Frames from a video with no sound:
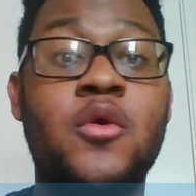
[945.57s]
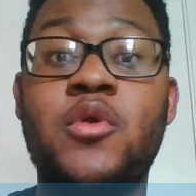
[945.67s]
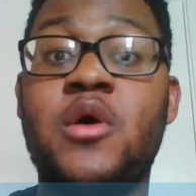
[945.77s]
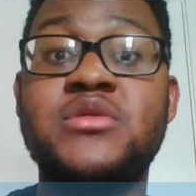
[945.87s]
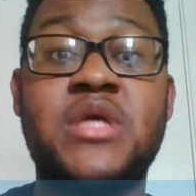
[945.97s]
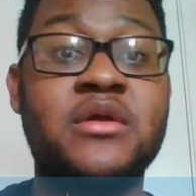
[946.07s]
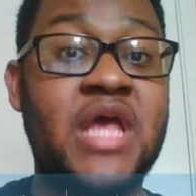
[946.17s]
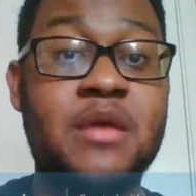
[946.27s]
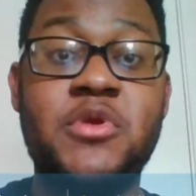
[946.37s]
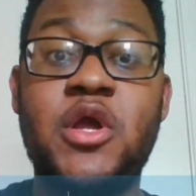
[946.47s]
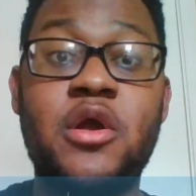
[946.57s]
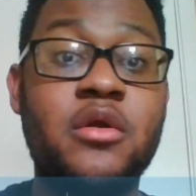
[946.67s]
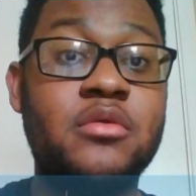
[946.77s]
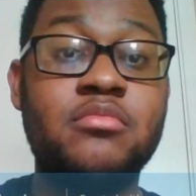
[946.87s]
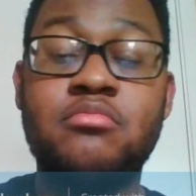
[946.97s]
Who knows? A game
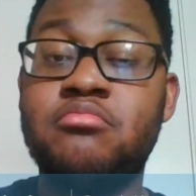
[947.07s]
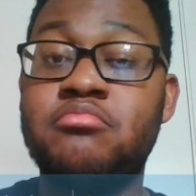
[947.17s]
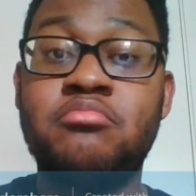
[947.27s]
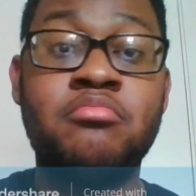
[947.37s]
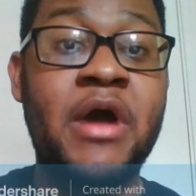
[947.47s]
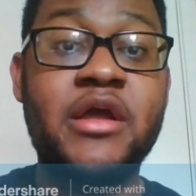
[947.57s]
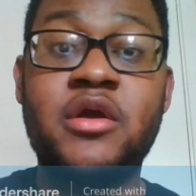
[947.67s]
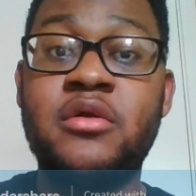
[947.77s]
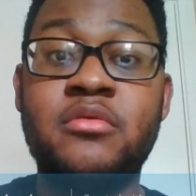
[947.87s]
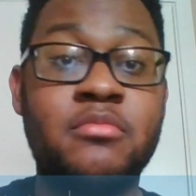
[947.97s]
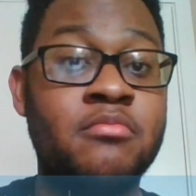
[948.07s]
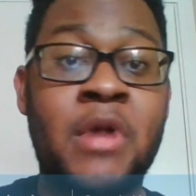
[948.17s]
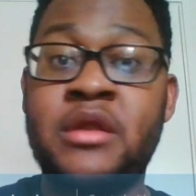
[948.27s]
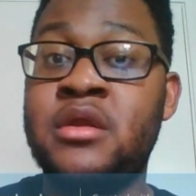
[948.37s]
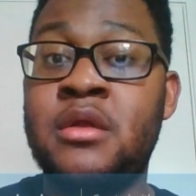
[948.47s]
year might could
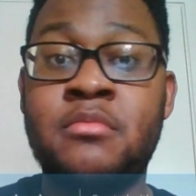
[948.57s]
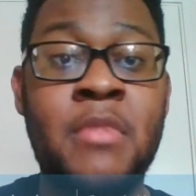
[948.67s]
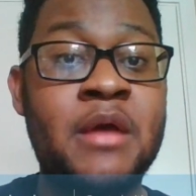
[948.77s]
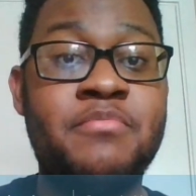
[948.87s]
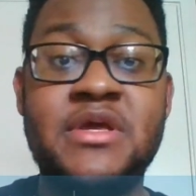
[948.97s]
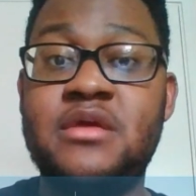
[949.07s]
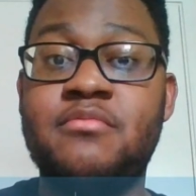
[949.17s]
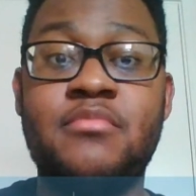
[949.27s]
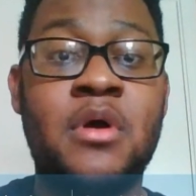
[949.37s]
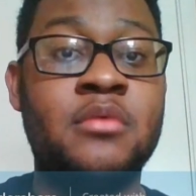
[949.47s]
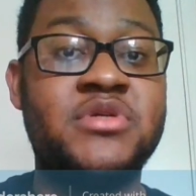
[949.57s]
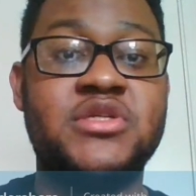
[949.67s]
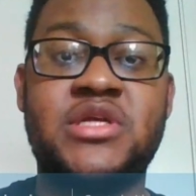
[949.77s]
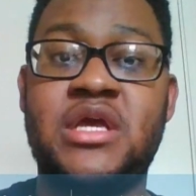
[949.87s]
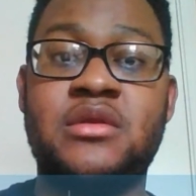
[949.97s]
might might beat um,
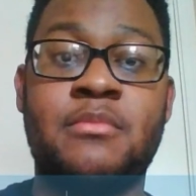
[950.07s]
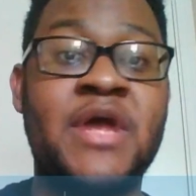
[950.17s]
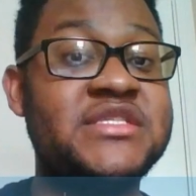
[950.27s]
Tears of Kingdom.